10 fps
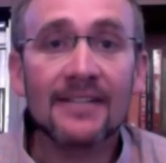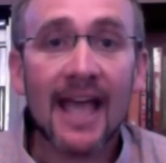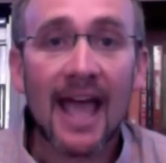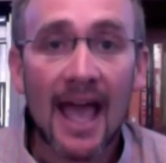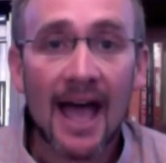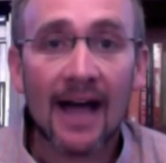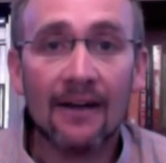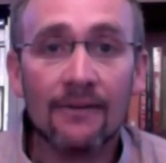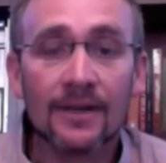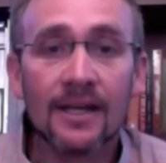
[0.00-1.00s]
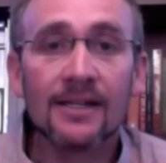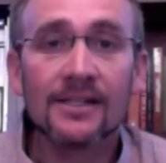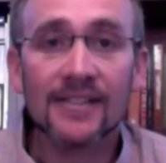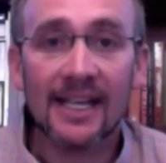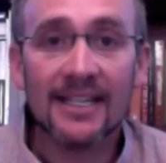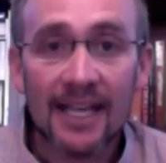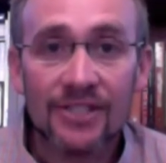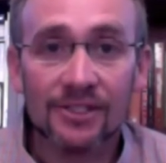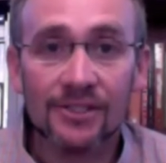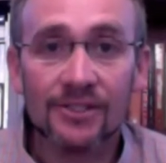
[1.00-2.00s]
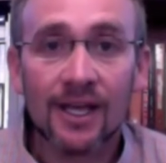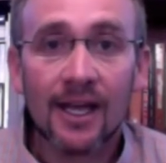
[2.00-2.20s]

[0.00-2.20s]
have citations.